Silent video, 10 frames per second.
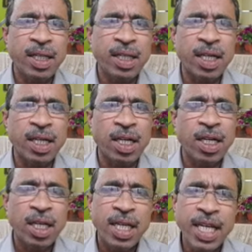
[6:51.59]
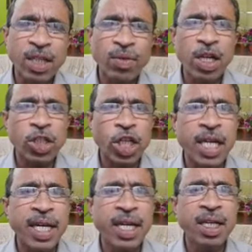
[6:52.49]
the equal
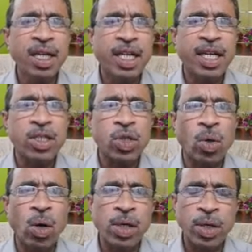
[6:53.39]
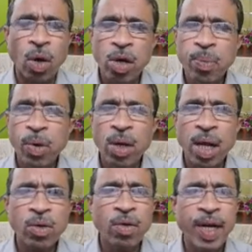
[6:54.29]
sharing, it is called
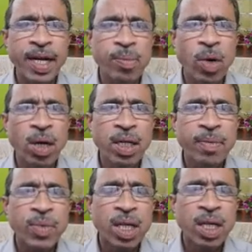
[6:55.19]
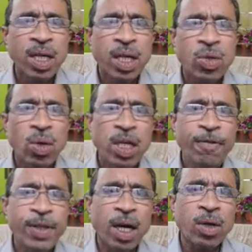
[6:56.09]
non-polar covalent bond. So
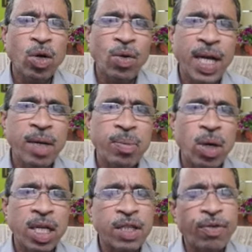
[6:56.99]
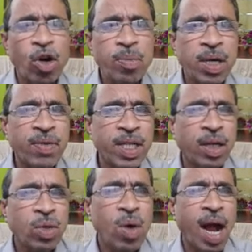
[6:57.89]
if the covalent bond is found between
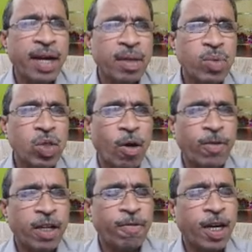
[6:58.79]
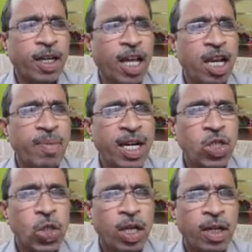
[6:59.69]
the two atoms of different
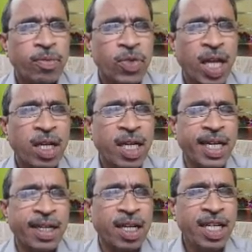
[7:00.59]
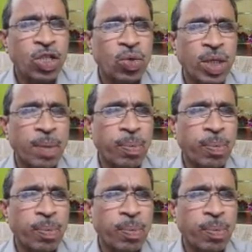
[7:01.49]
elements, then it leads to the